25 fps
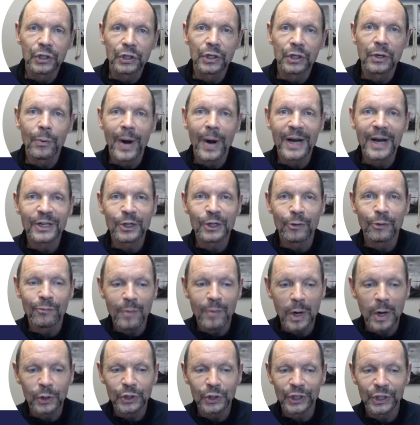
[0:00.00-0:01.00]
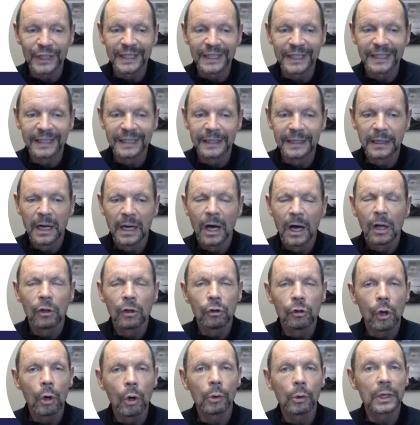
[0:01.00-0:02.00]
in range of motion,
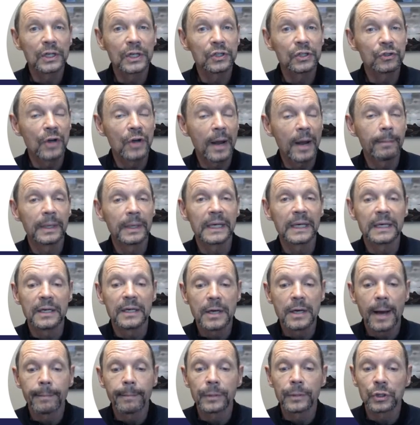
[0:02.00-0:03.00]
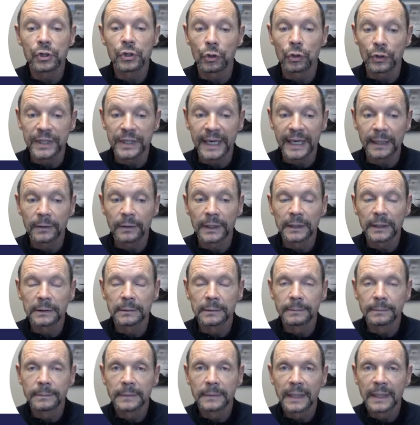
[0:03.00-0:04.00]
lower extremity numbness or tingling,
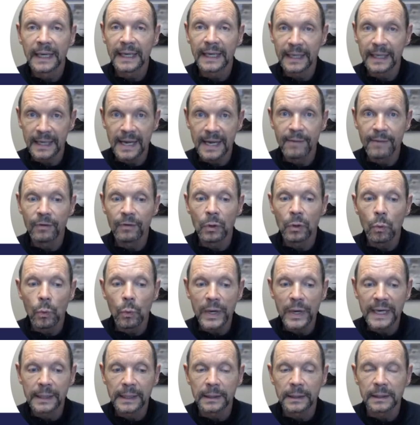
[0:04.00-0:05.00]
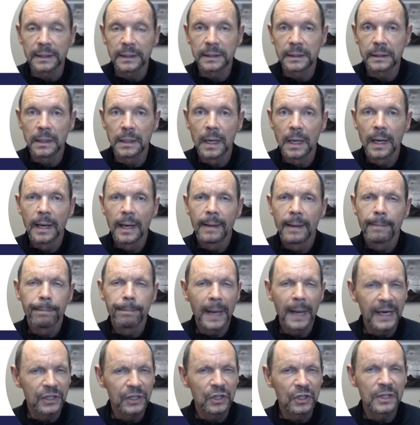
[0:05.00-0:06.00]
even weakness.
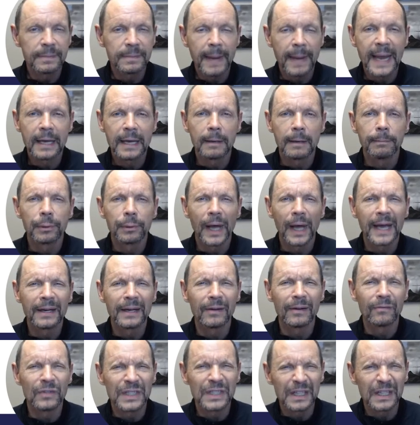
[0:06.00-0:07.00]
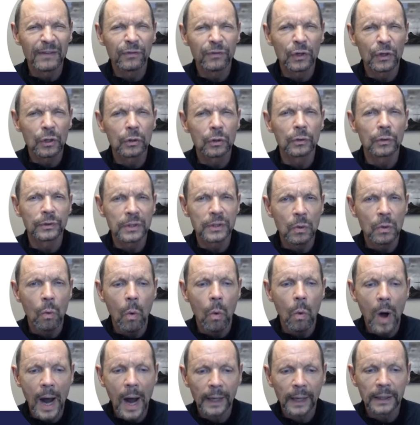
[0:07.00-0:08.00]
Patients may complain of difficulty
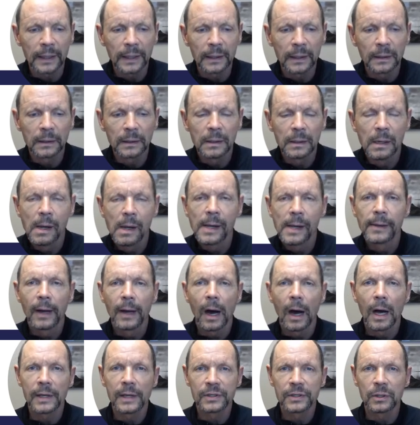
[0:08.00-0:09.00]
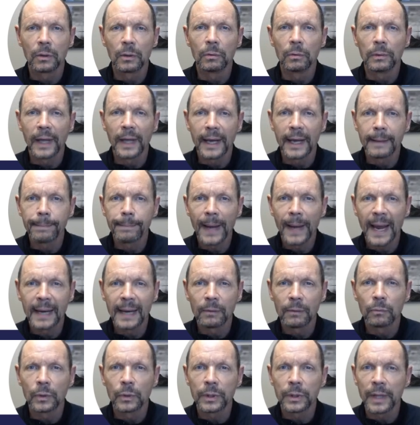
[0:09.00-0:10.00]
walking, also leg pain
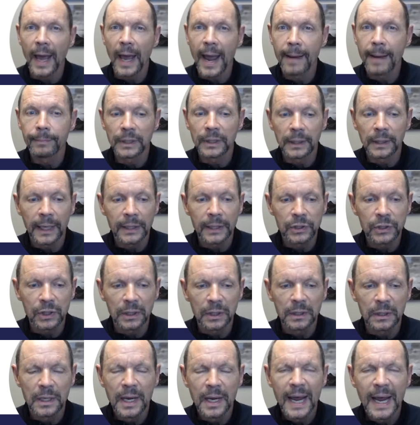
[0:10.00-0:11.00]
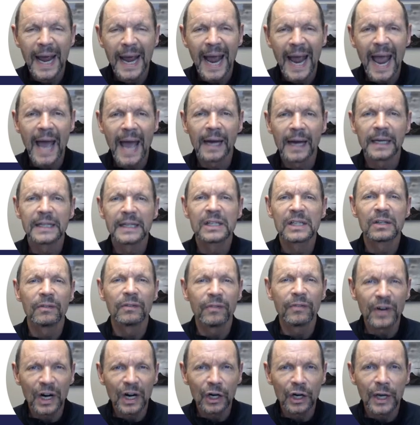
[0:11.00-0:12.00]
with ambulation, and in
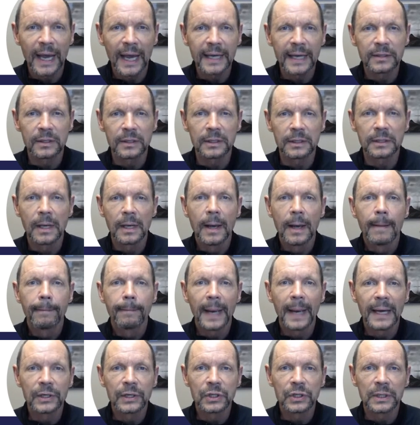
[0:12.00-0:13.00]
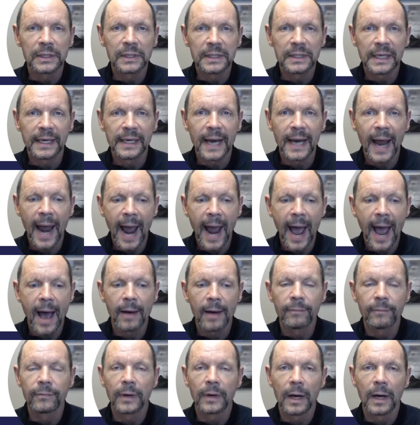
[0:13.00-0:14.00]
severe cases, patients can
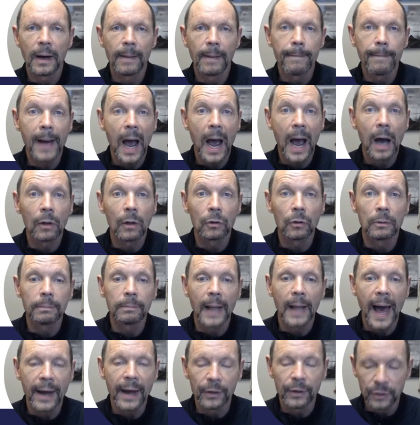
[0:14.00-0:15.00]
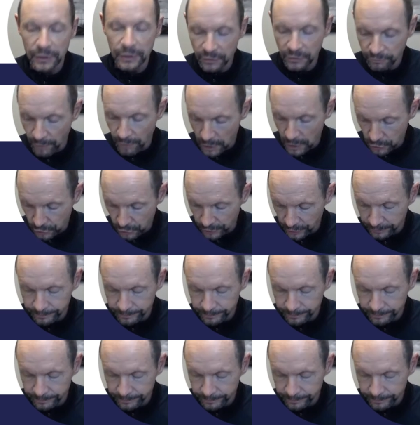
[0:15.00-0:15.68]
have uh, bowel or bladder dysfunction.